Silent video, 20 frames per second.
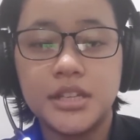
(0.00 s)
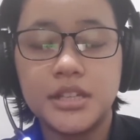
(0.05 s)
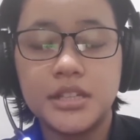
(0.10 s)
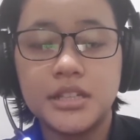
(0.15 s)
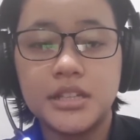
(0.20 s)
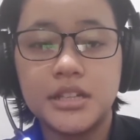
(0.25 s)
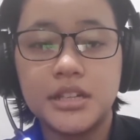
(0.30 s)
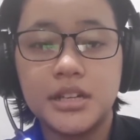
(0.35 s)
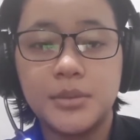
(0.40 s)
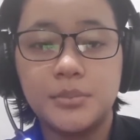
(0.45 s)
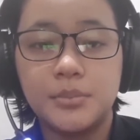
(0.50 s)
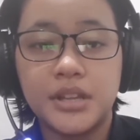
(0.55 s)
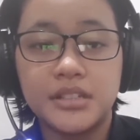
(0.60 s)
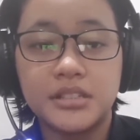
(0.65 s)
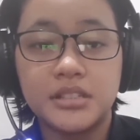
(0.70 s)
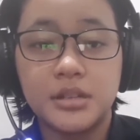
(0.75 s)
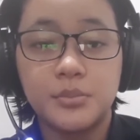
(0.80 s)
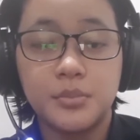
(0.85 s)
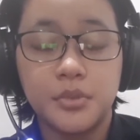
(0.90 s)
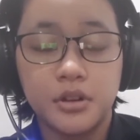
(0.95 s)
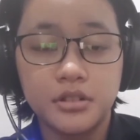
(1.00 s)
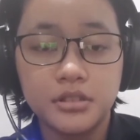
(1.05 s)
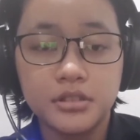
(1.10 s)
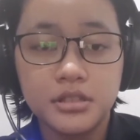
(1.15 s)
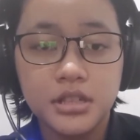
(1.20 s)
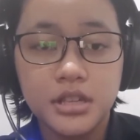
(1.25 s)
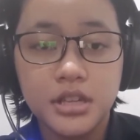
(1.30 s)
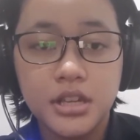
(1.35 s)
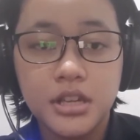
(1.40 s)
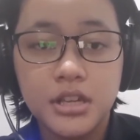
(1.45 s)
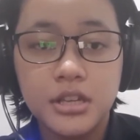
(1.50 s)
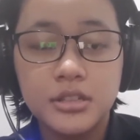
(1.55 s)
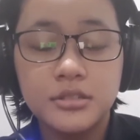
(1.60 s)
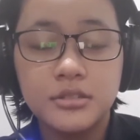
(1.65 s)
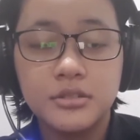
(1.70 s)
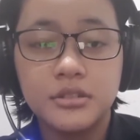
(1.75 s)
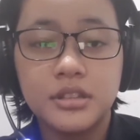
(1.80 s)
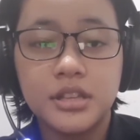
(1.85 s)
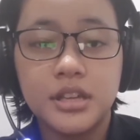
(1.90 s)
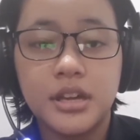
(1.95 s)
in the plastic box
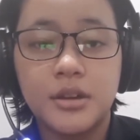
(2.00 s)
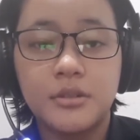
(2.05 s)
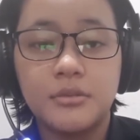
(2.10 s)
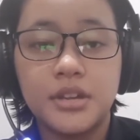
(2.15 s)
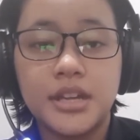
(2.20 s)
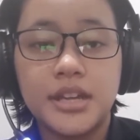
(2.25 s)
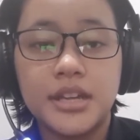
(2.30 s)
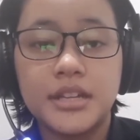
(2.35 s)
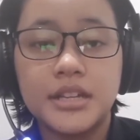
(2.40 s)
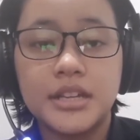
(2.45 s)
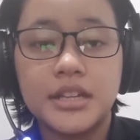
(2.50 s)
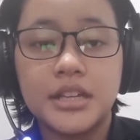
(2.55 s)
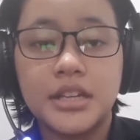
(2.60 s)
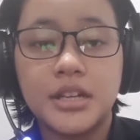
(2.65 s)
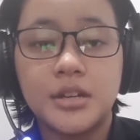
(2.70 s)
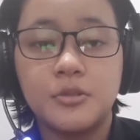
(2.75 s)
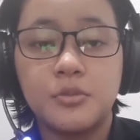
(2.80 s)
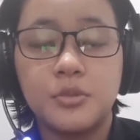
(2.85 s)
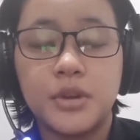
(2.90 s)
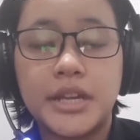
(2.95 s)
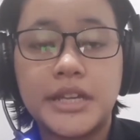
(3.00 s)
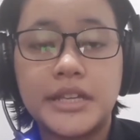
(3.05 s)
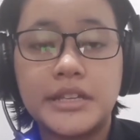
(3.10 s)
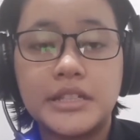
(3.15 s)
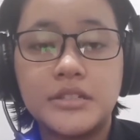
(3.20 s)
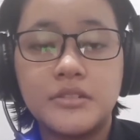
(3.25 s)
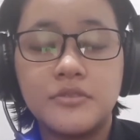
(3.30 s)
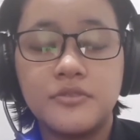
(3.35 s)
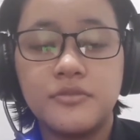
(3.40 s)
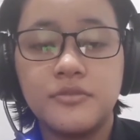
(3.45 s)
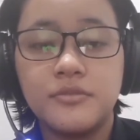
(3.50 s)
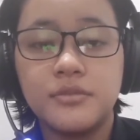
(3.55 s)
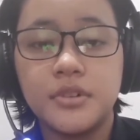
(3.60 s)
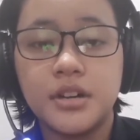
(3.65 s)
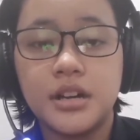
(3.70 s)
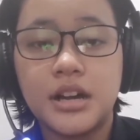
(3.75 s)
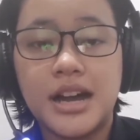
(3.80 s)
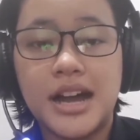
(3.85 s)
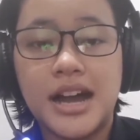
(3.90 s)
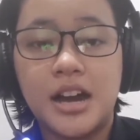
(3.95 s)
so that we can get a way
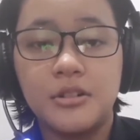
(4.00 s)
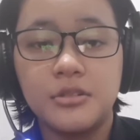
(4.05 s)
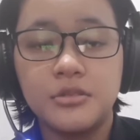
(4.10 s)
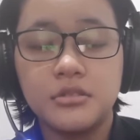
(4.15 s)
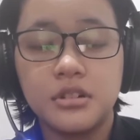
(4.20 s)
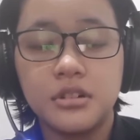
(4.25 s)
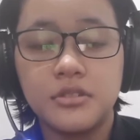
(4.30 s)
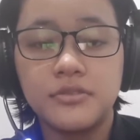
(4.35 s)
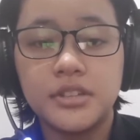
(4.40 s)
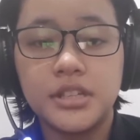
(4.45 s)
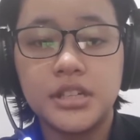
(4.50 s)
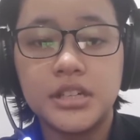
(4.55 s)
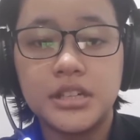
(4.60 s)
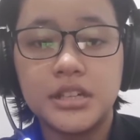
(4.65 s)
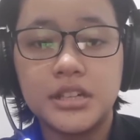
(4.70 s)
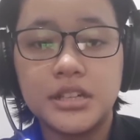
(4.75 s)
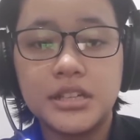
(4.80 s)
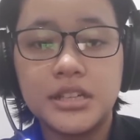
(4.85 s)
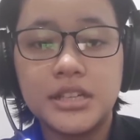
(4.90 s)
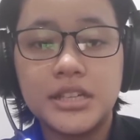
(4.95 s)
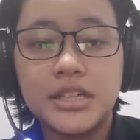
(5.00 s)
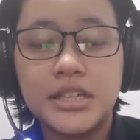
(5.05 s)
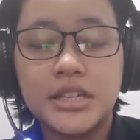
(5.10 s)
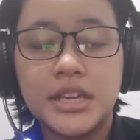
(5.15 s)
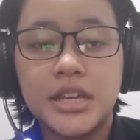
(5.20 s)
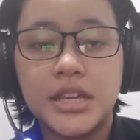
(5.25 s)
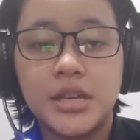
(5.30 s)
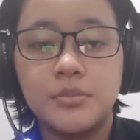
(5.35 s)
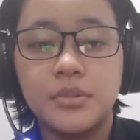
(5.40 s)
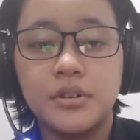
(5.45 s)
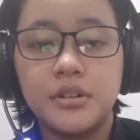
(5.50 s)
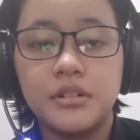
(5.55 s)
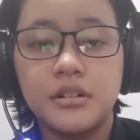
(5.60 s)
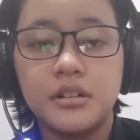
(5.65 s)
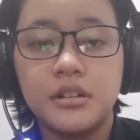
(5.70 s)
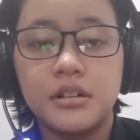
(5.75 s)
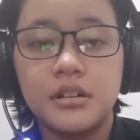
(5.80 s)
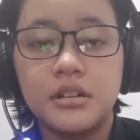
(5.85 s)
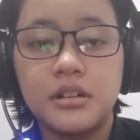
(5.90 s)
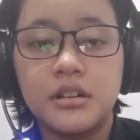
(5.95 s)
out of the
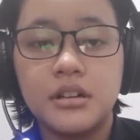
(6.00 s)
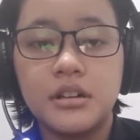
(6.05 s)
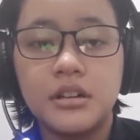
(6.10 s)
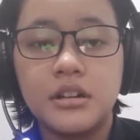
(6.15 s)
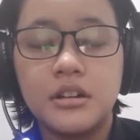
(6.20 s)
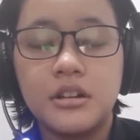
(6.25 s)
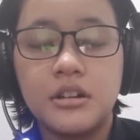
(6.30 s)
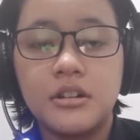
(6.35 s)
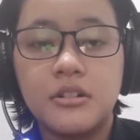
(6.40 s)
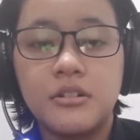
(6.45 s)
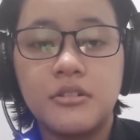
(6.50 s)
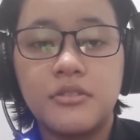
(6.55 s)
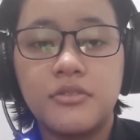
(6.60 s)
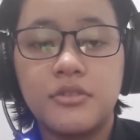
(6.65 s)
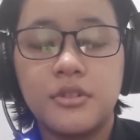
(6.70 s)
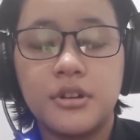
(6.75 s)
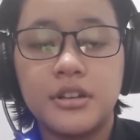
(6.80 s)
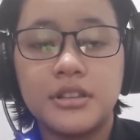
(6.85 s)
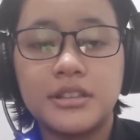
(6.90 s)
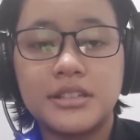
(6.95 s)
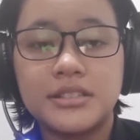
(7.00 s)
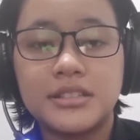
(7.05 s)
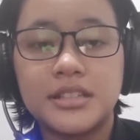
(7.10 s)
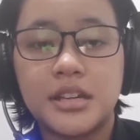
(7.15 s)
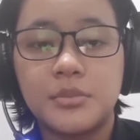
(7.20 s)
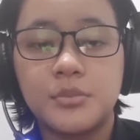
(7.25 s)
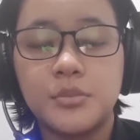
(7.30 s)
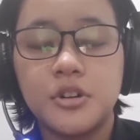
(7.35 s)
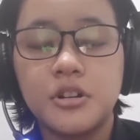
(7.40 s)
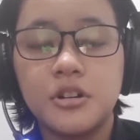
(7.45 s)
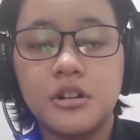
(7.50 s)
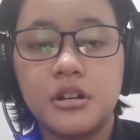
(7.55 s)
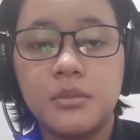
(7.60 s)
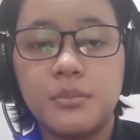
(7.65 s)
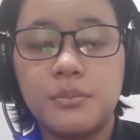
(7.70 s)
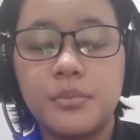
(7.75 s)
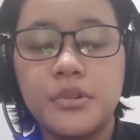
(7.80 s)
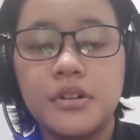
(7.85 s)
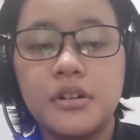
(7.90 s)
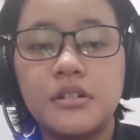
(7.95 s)
cable for the
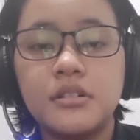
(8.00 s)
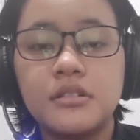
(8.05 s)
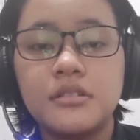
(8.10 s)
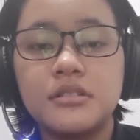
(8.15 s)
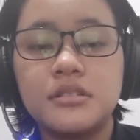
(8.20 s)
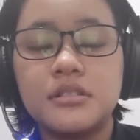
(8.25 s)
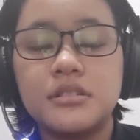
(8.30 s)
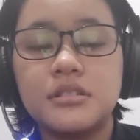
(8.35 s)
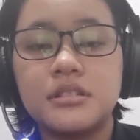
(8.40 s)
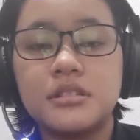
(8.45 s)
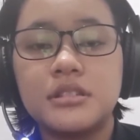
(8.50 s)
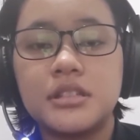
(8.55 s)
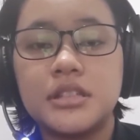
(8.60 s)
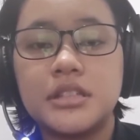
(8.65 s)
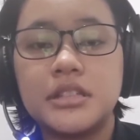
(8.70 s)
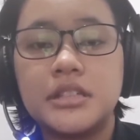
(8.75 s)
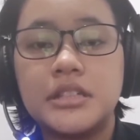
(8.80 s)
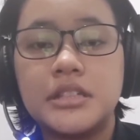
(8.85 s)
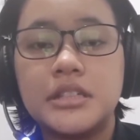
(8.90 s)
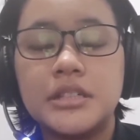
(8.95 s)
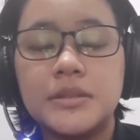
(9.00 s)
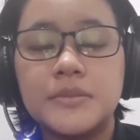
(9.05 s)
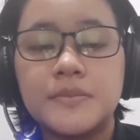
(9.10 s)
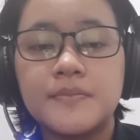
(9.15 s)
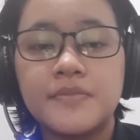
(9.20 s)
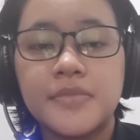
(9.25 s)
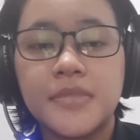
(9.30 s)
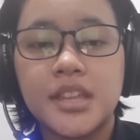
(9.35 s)
thermocouples, the